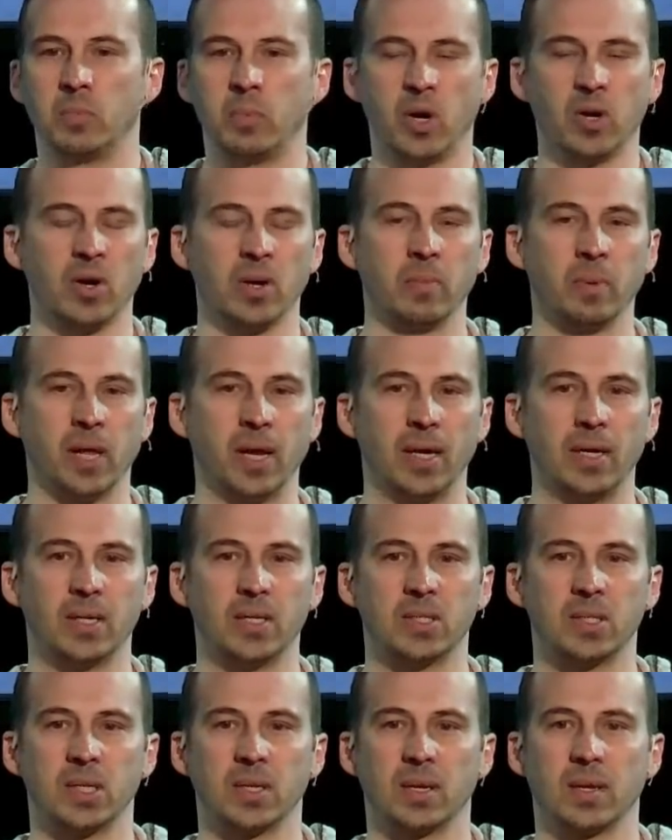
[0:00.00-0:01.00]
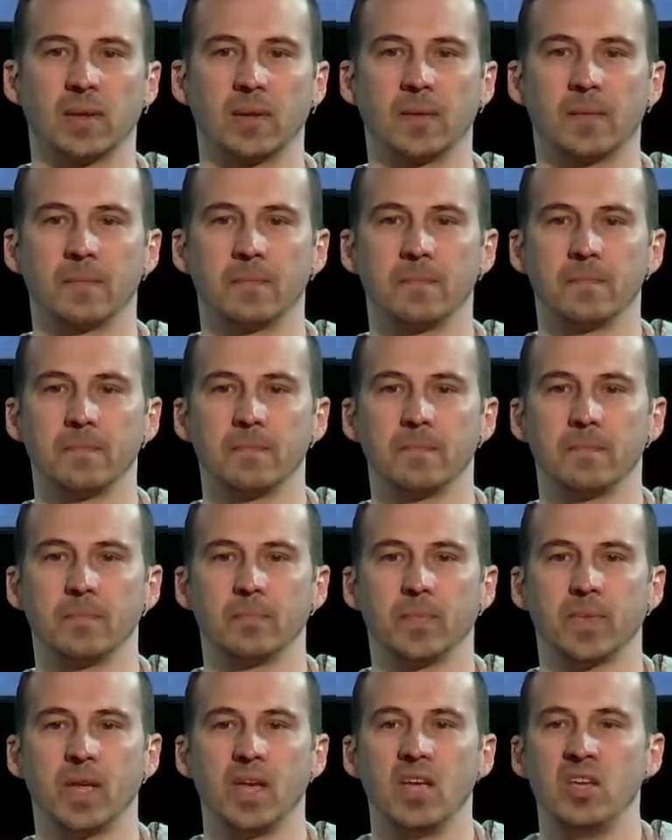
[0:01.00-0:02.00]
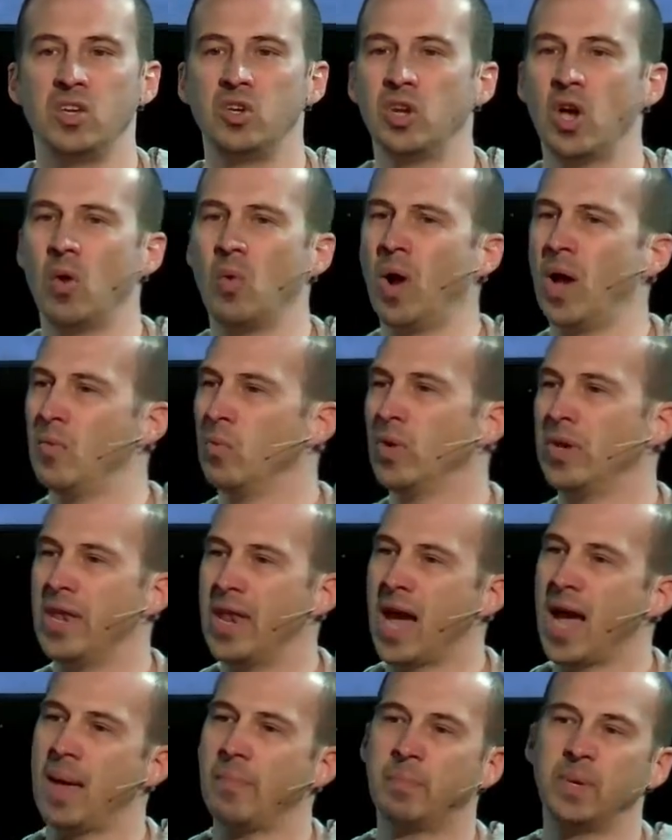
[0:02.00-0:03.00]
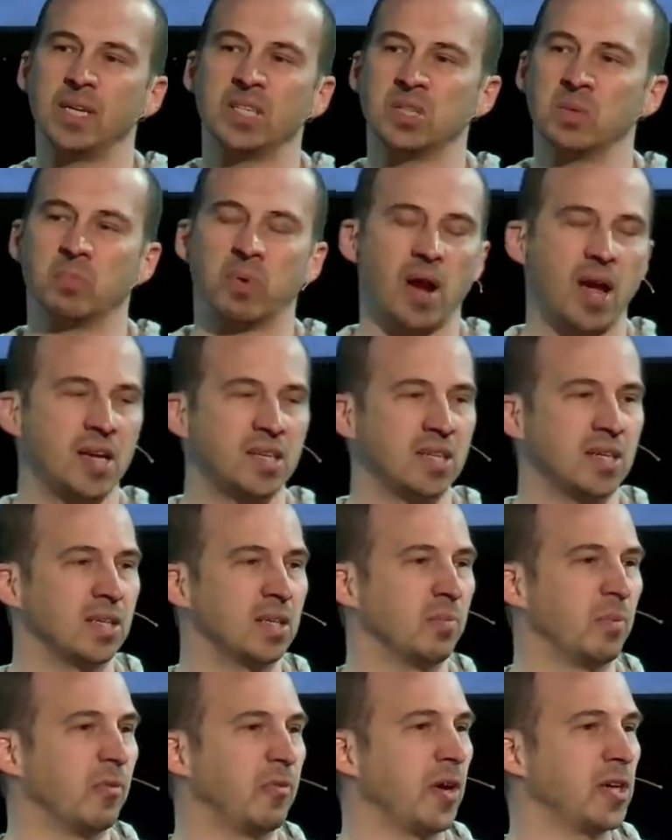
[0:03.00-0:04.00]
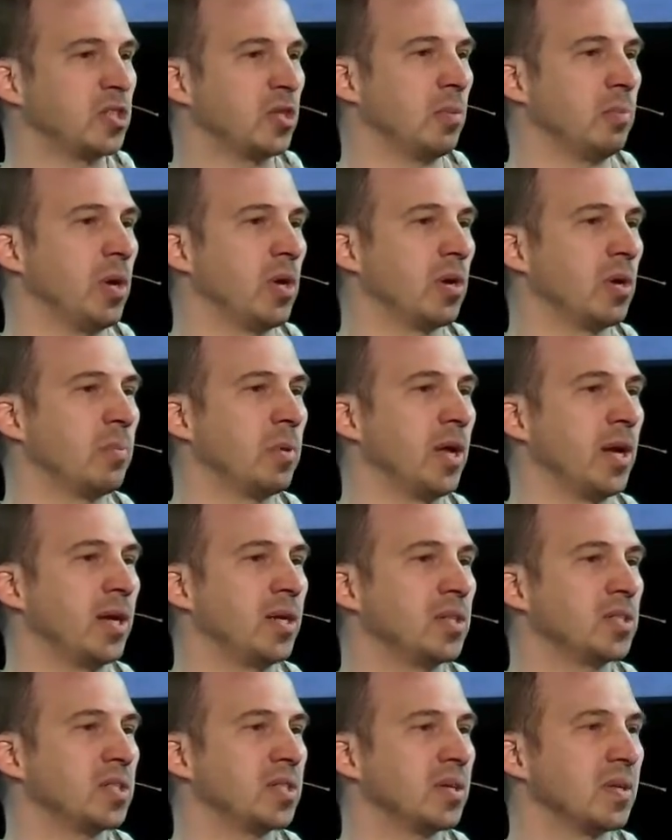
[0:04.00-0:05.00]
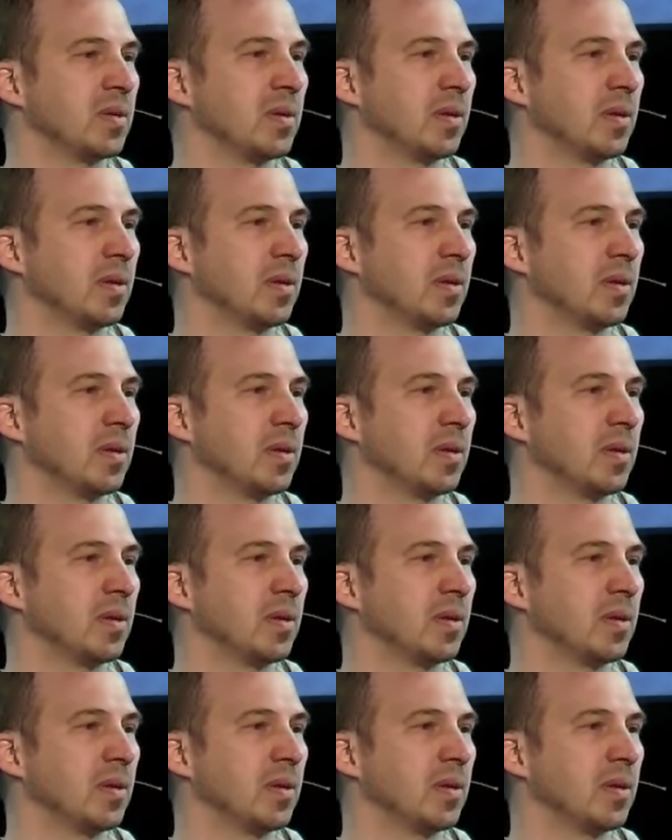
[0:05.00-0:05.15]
poker players. You know what would not be surprising to professional poker players?